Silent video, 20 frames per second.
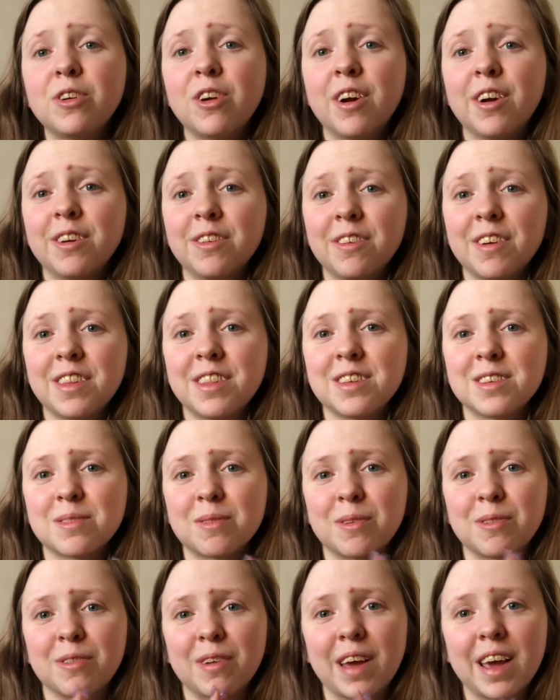trying to read this
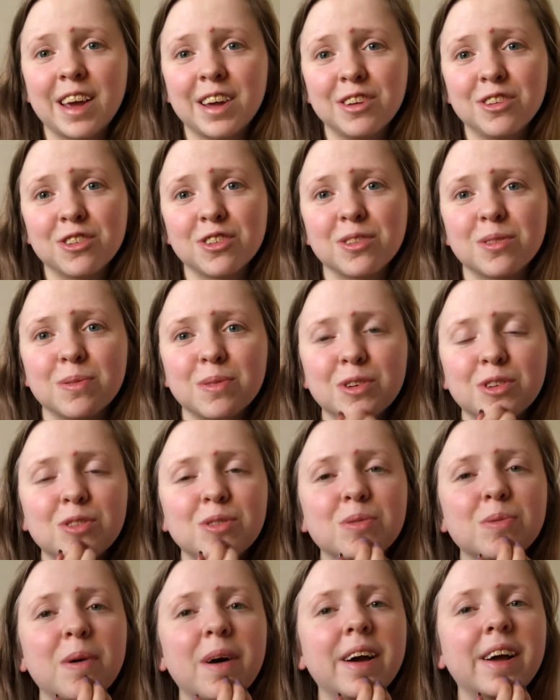one for ages, which
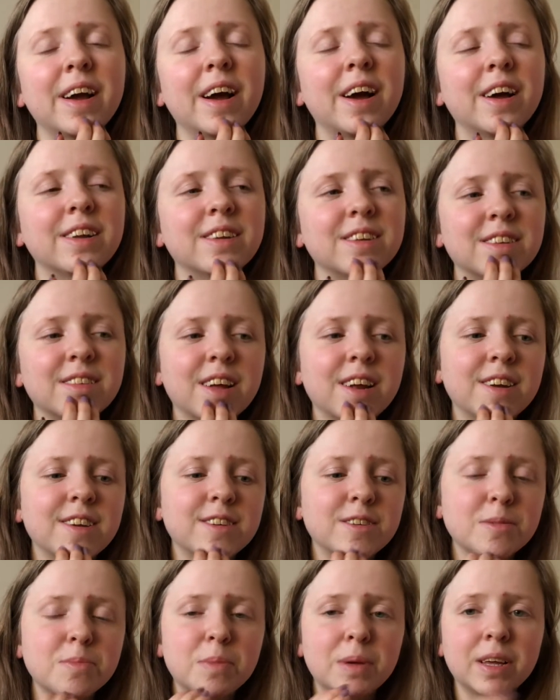is why I
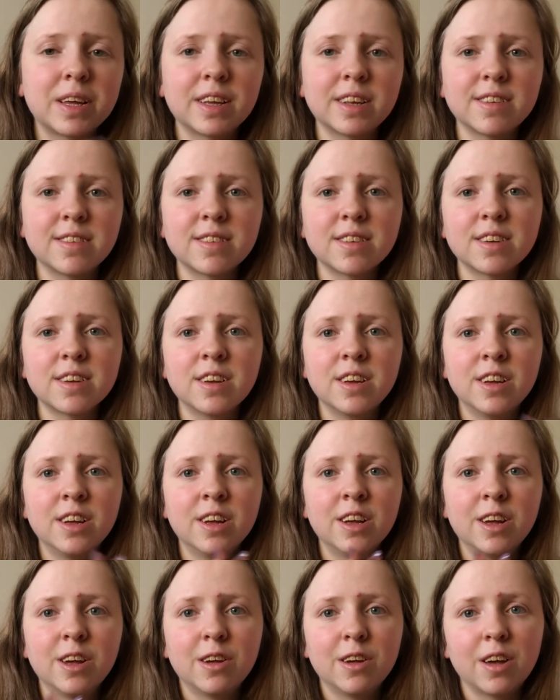decided to pick it.
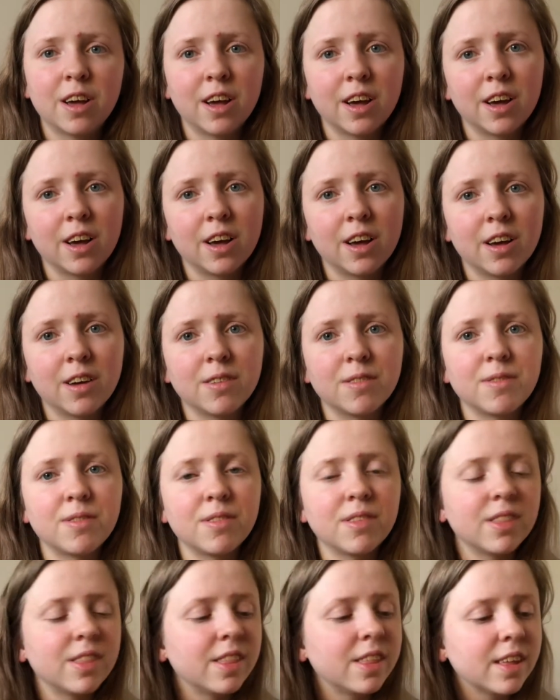Uh,
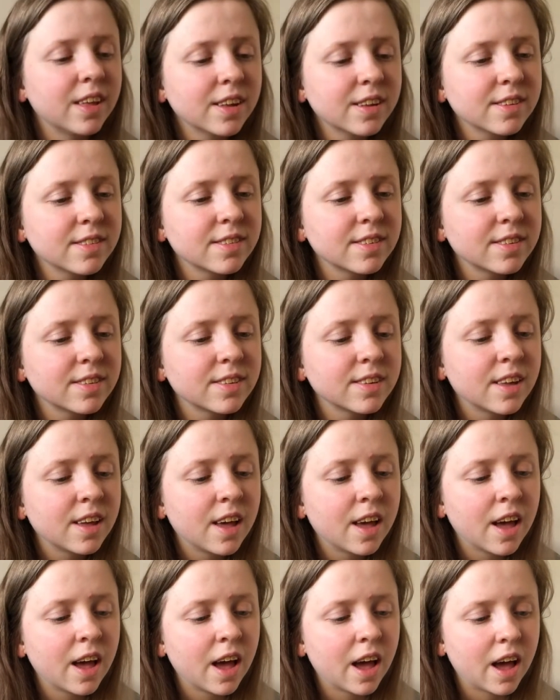this,
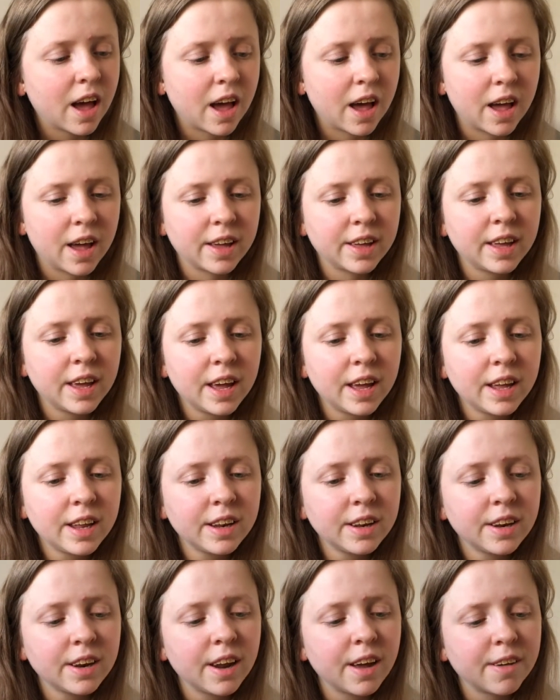
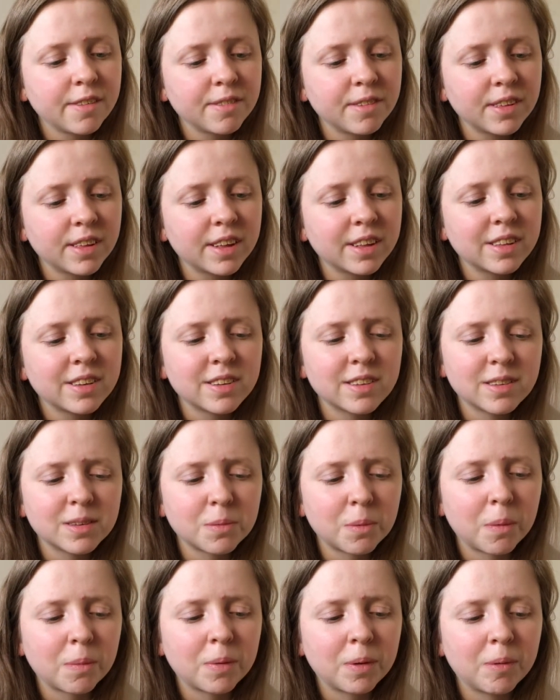again, I feel like this is
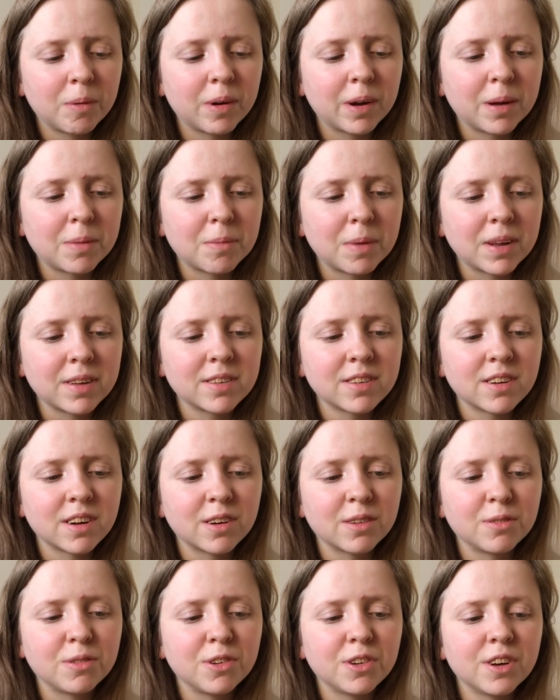probably one I might start
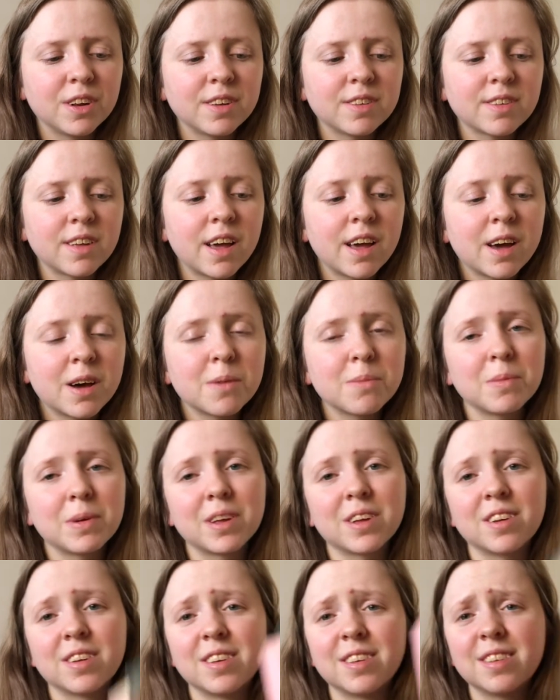a few days out
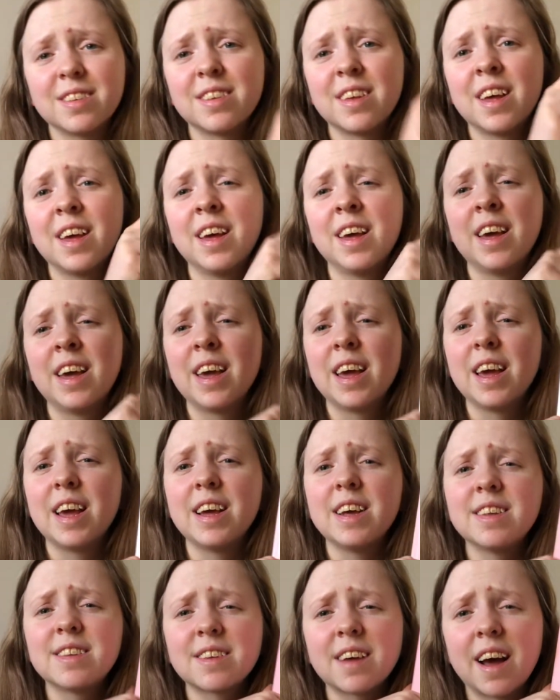because
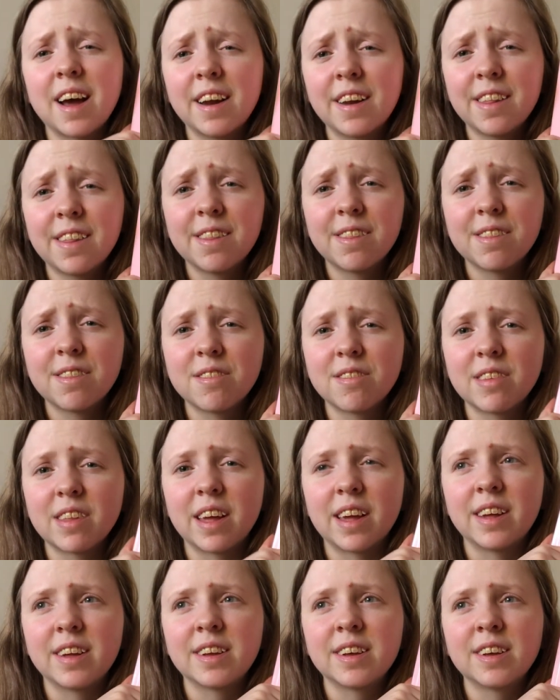it's kind of
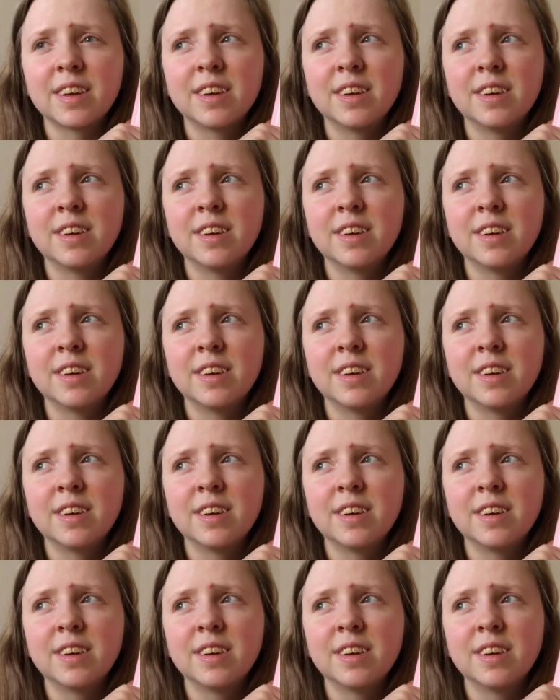like